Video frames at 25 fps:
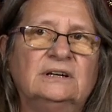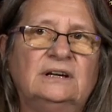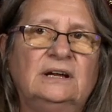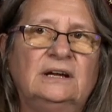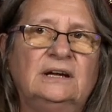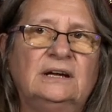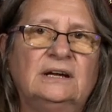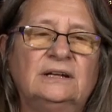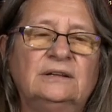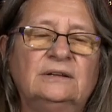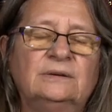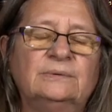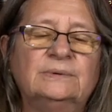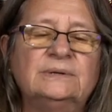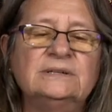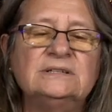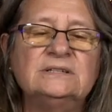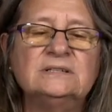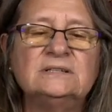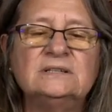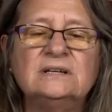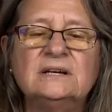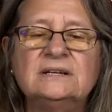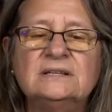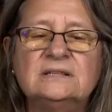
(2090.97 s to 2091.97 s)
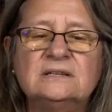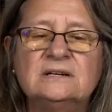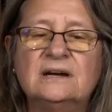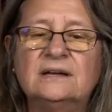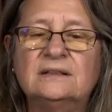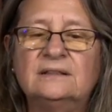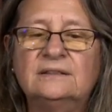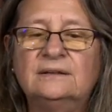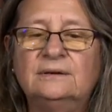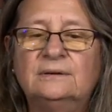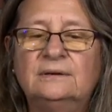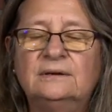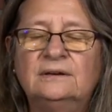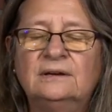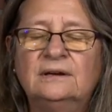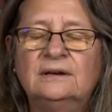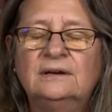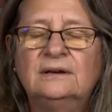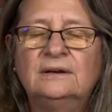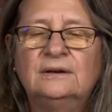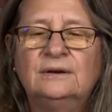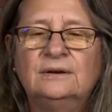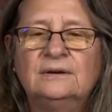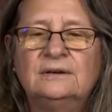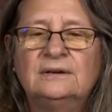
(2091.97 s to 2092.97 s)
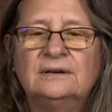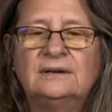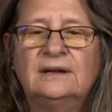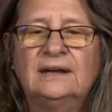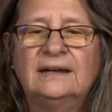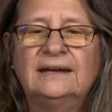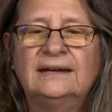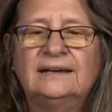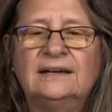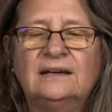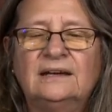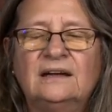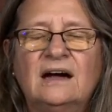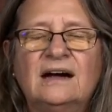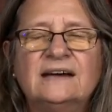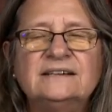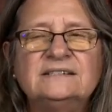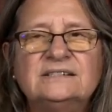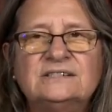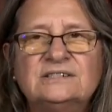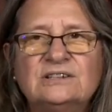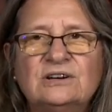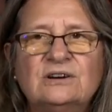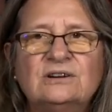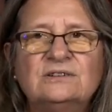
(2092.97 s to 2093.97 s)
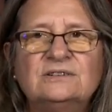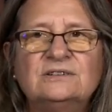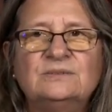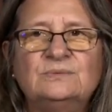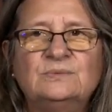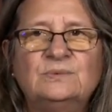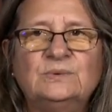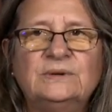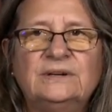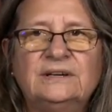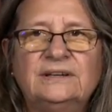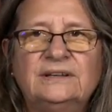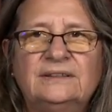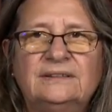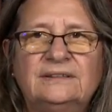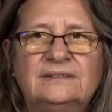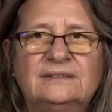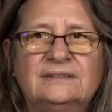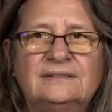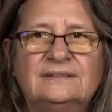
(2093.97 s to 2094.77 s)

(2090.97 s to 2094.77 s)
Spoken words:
And the reason I thought that I started with